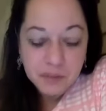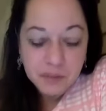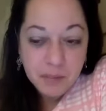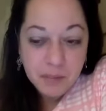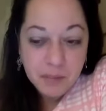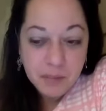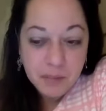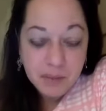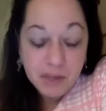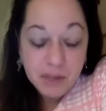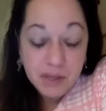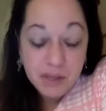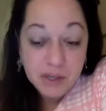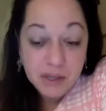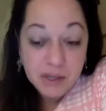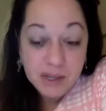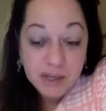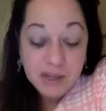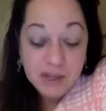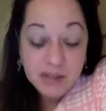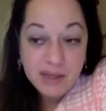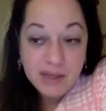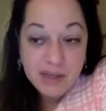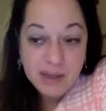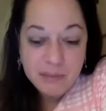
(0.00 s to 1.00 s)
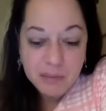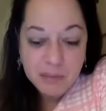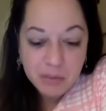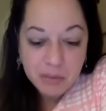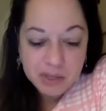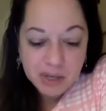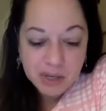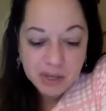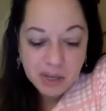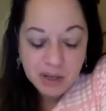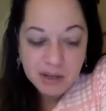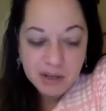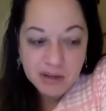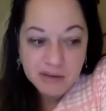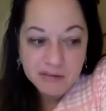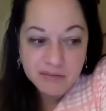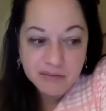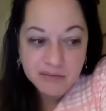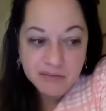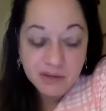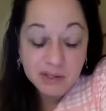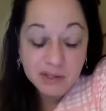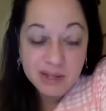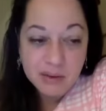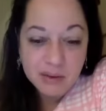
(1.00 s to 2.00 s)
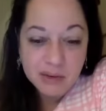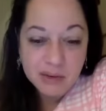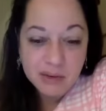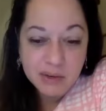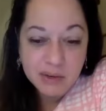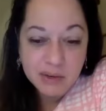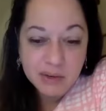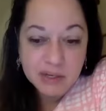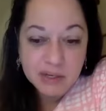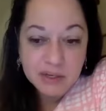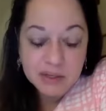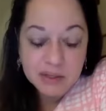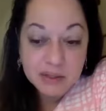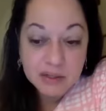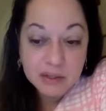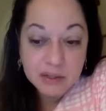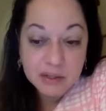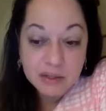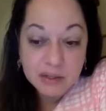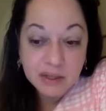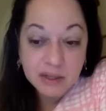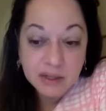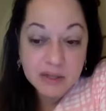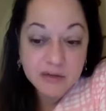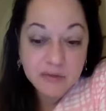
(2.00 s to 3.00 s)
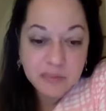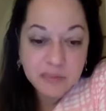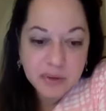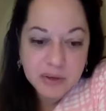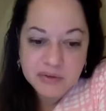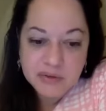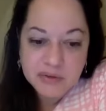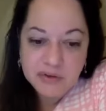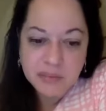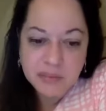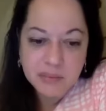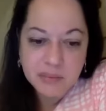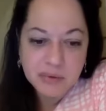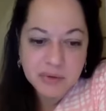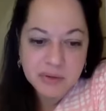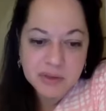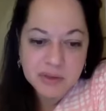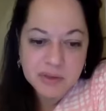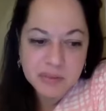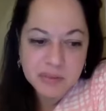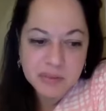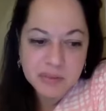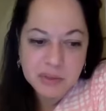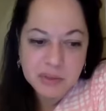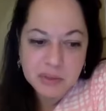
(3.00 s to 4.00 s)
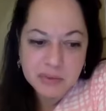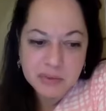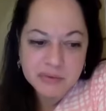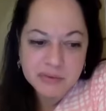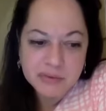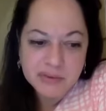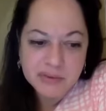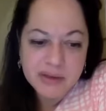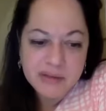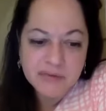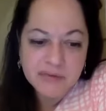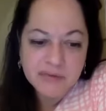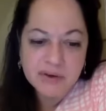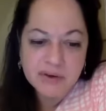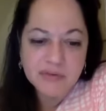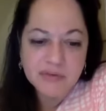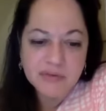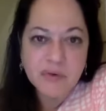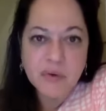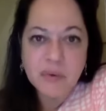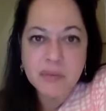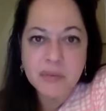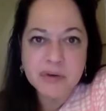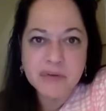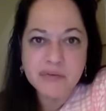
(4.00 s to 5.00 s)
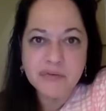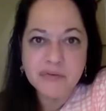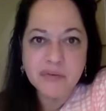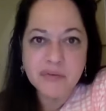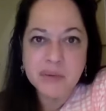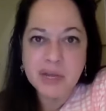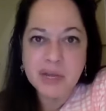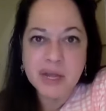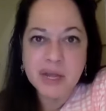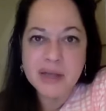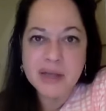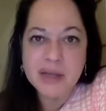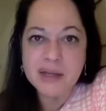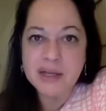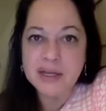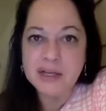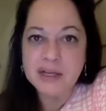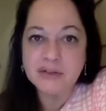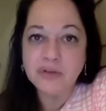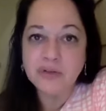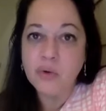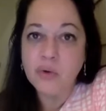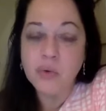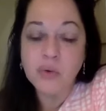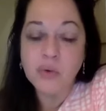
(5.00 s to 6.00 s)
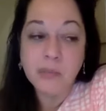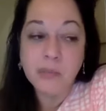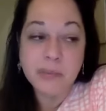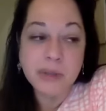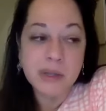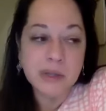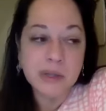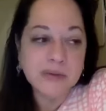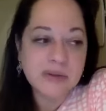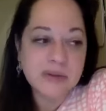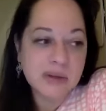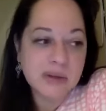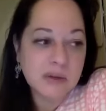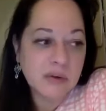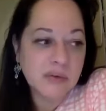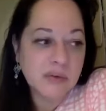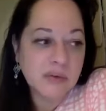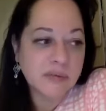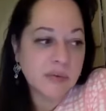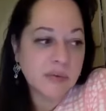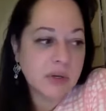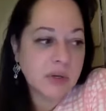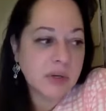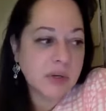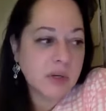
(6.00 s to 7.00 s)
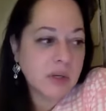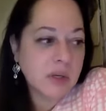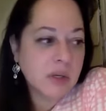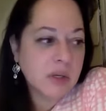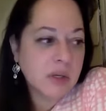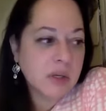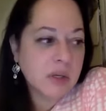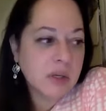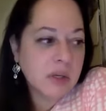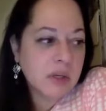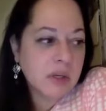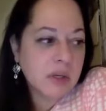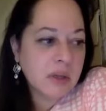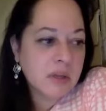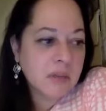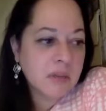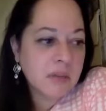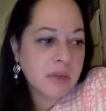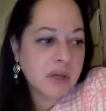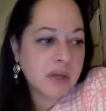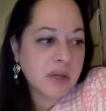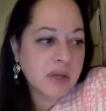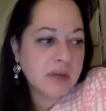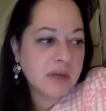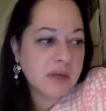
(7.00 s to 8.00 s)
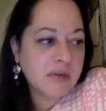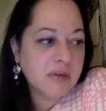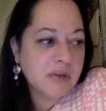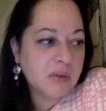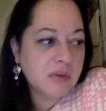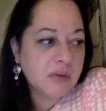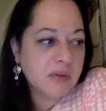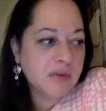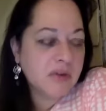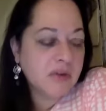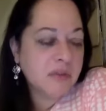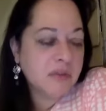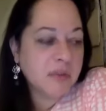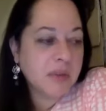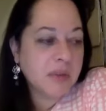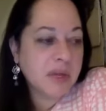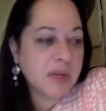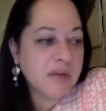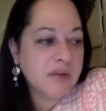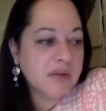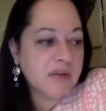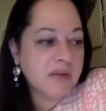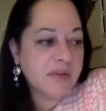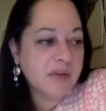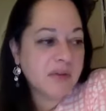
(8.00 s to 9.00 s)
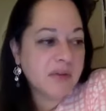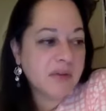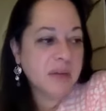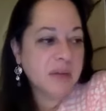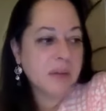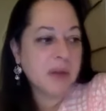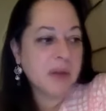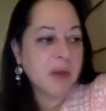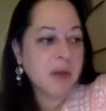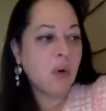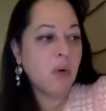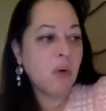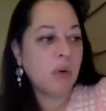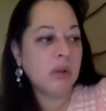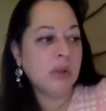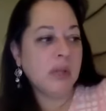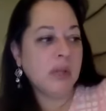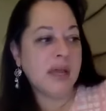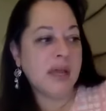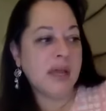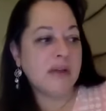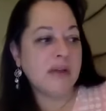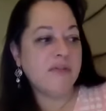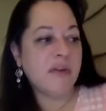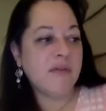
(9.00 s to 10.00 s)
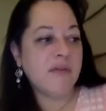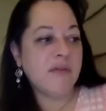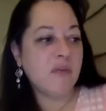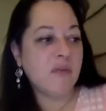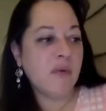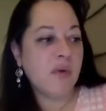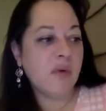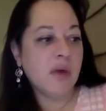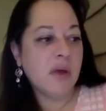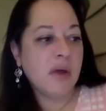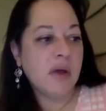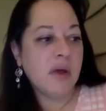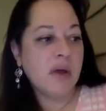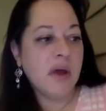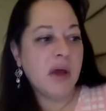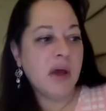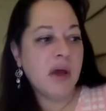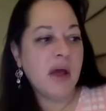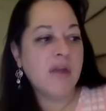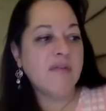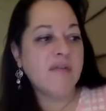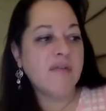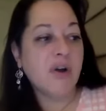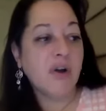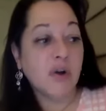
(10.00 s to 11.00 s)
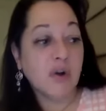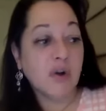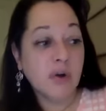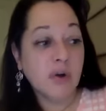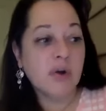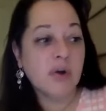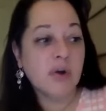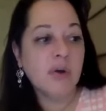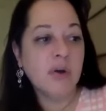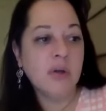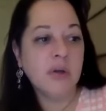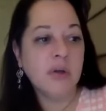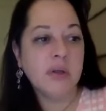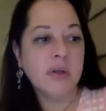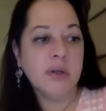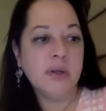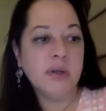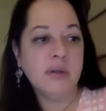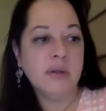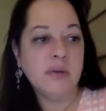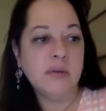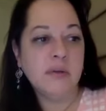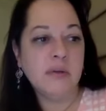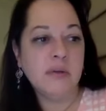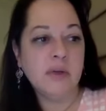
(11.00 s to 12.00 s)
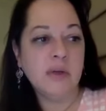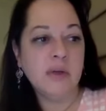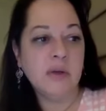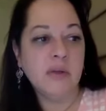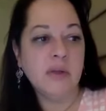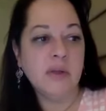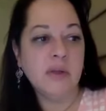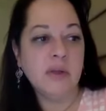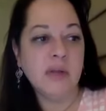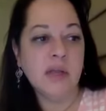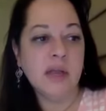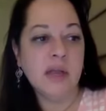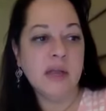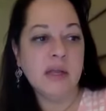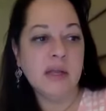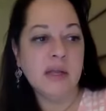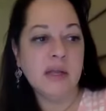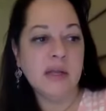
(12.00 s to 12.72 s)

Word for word: But that moment of allowing God's breath to breathe me was life transformative for me. I had like a total meltdown over it because there was this place of like my whole life I've I've heard, you know, that like